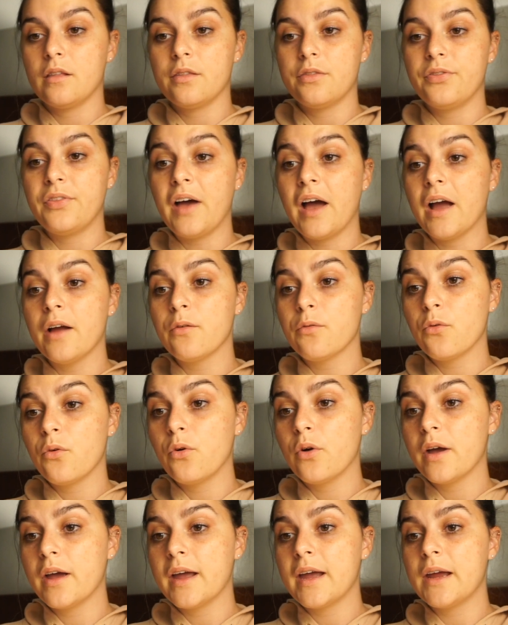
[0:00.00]

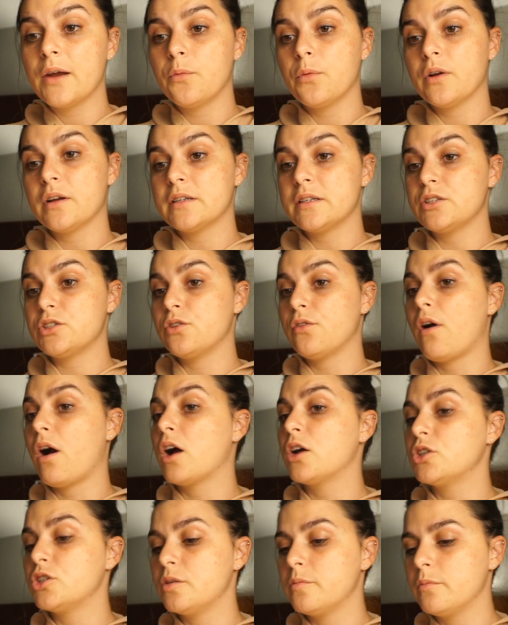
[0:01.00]
thyroid, we're gonna test you
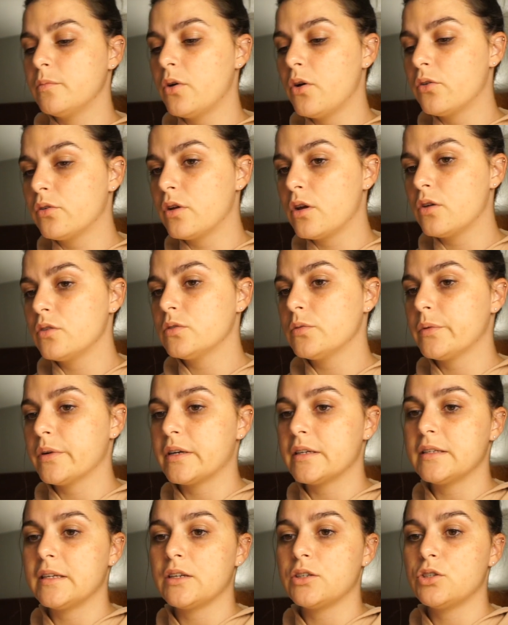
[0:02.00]
Hashimoto's, we're
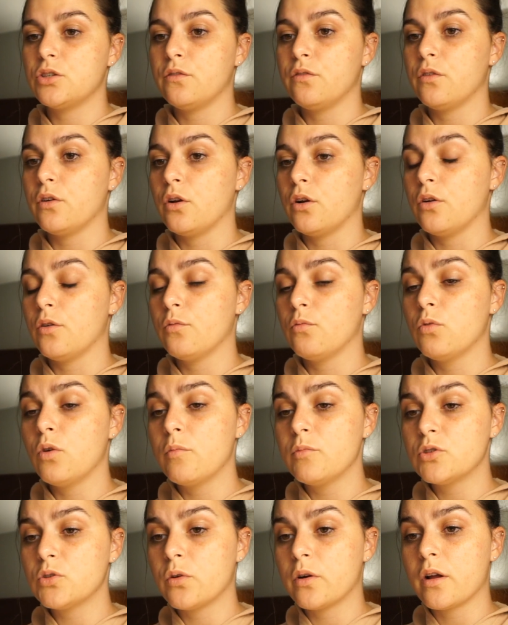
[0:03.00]
gonna test you for
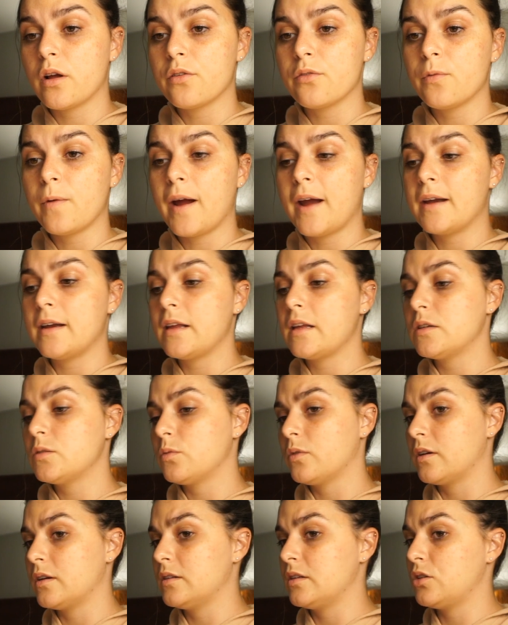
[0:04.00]
rheumatoid arthritis,
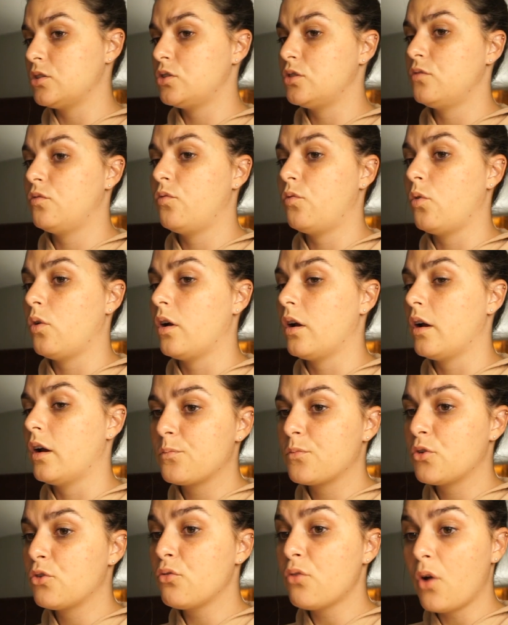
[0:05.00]
we're gonna test you
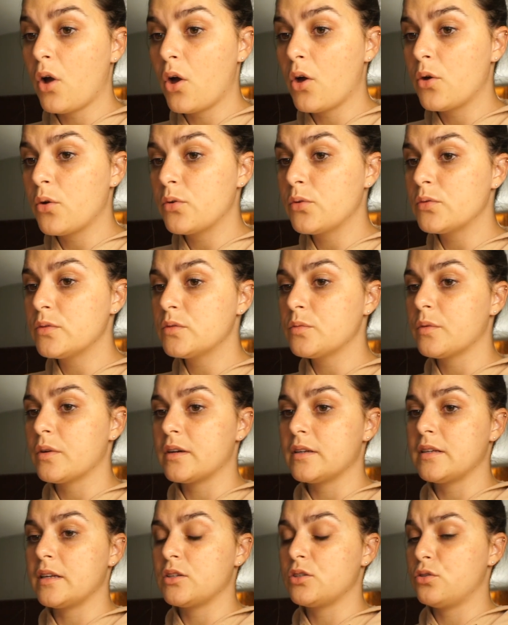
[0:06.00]
for Crohn's, we're
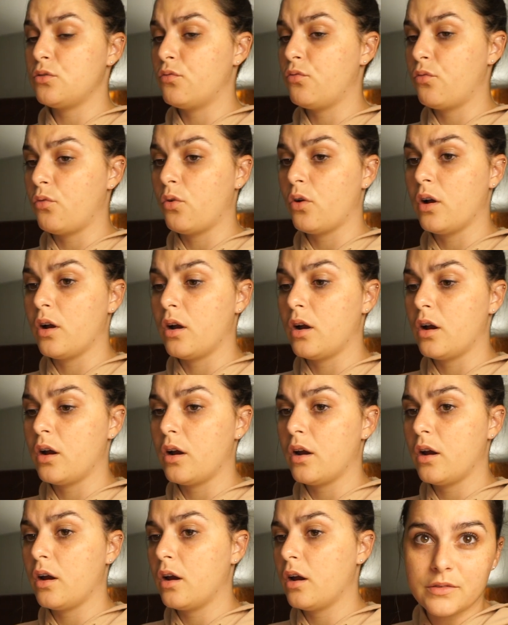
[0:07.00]
gonna test you
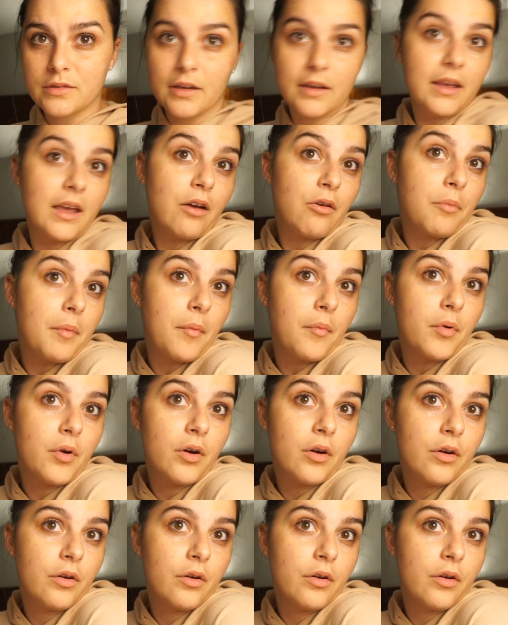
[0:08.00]
for, I can't remember,